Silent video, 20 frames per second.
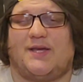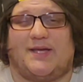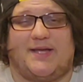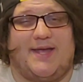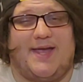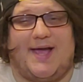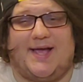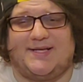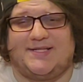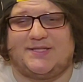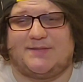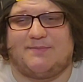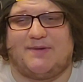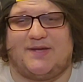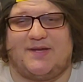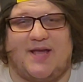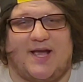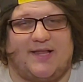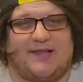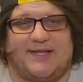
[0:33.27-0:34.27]
He has to
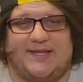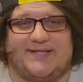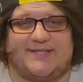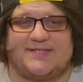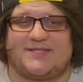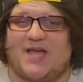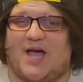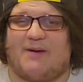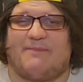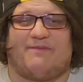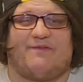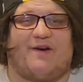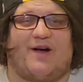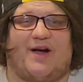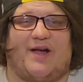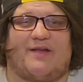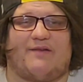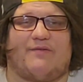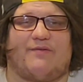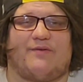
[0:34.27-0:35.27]
be at least top
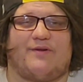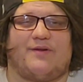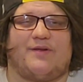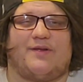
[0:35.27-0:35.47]
five.